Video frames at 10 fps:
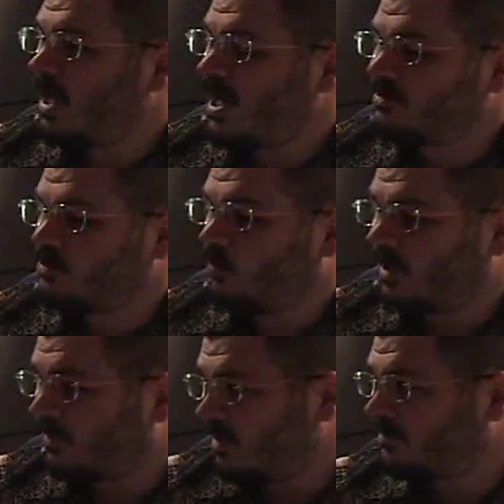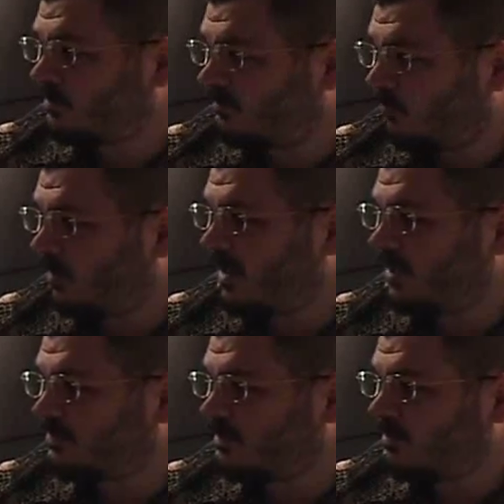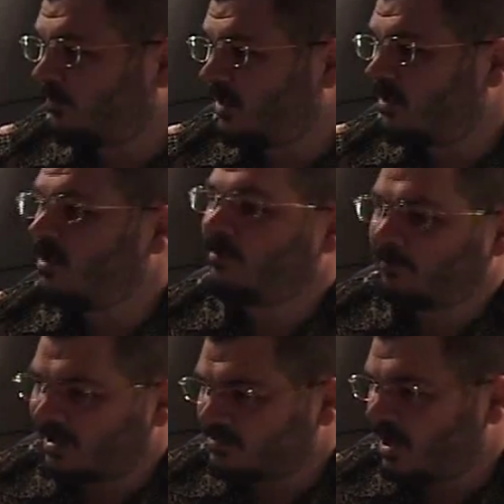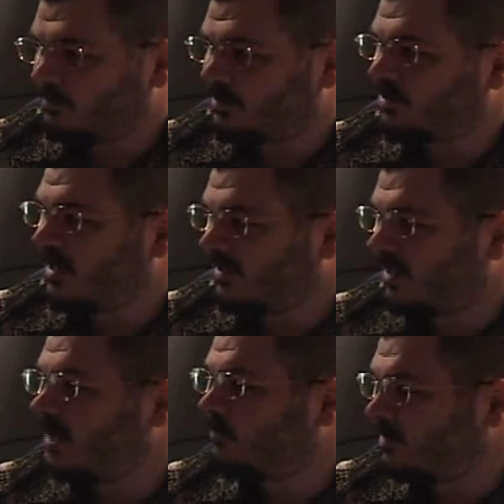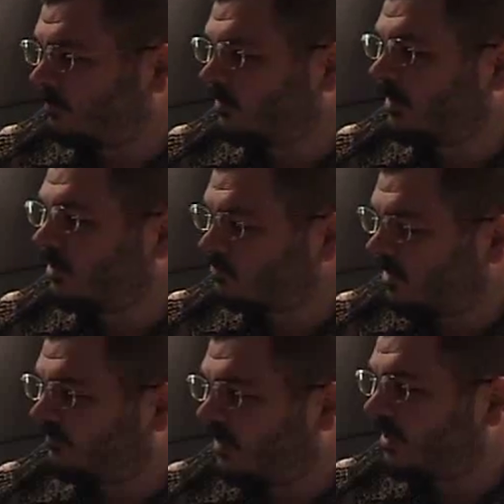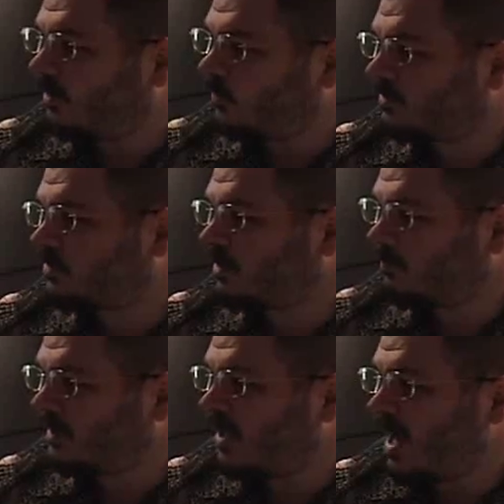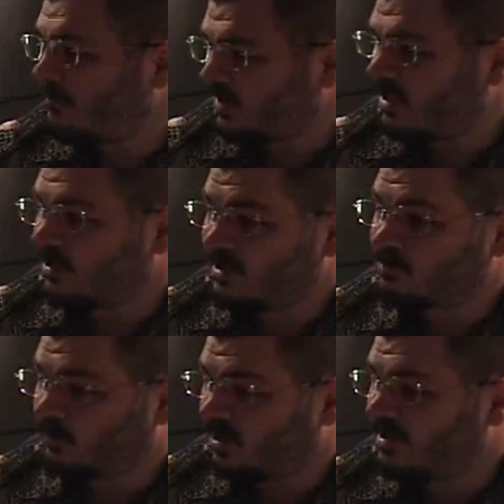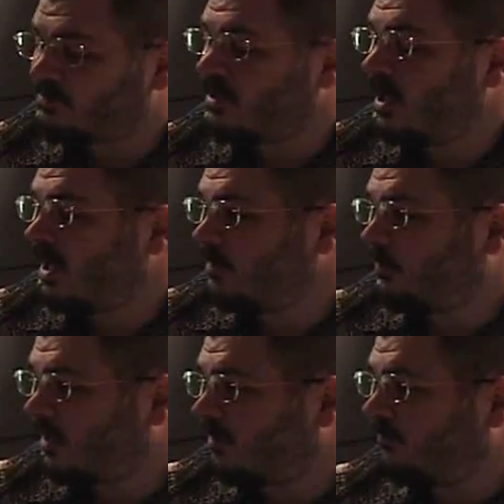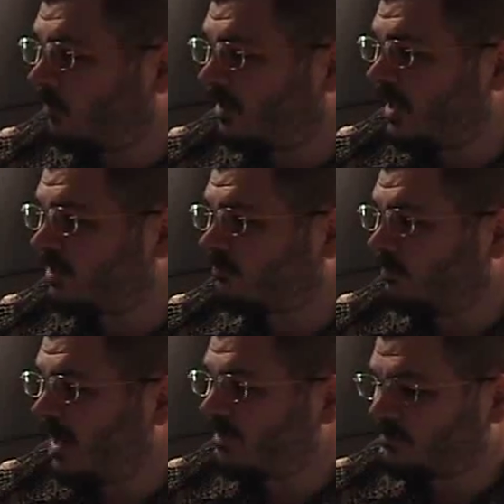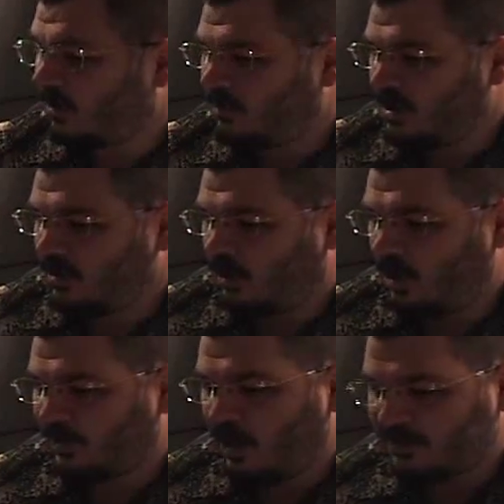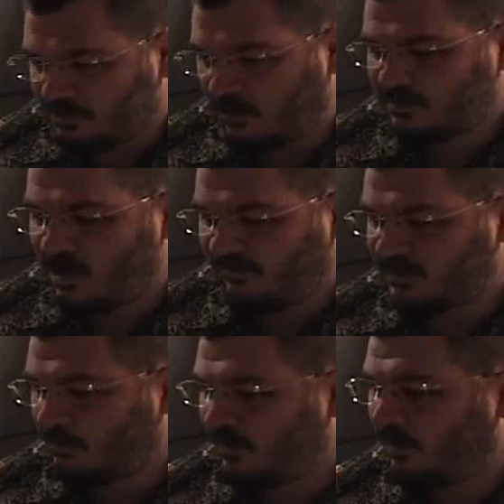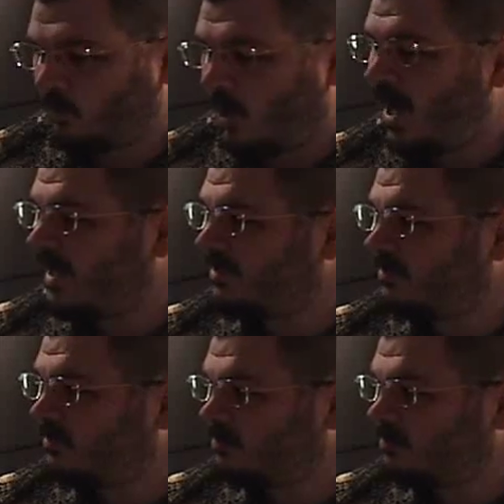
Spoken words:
as to what it thinks that the forecast is going to be. My job is to take that, manipulate it, try to find out what's going to be happening in each place, and then put out a forecast from that. So all in all, it starts off as a big, wide,